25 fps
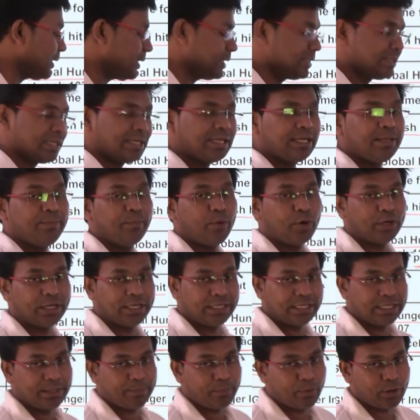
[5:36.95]
Recently,
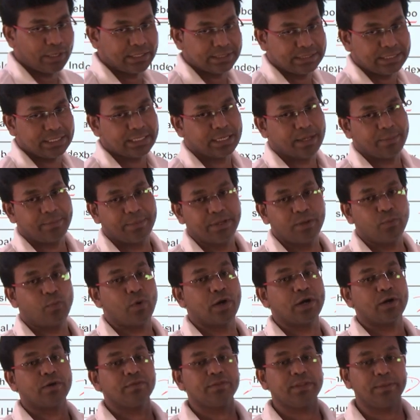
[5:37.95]
Monetary Policy Committee,
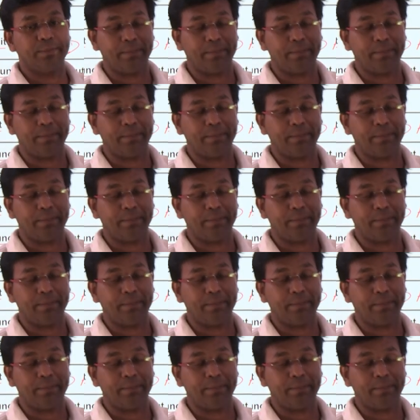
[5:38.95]
one of the